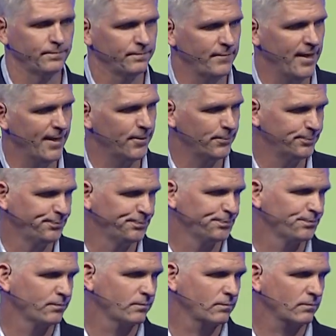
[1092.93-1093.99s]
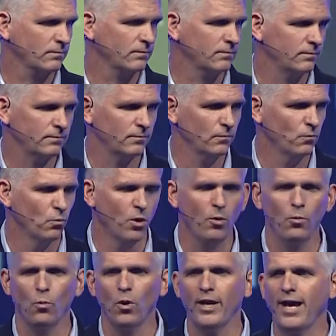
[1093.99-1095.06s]
Now,
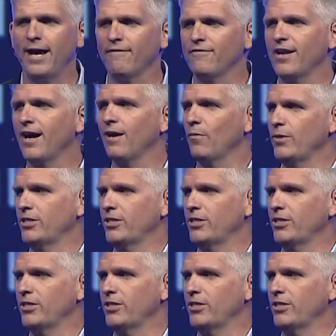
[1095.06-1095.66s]
what have not we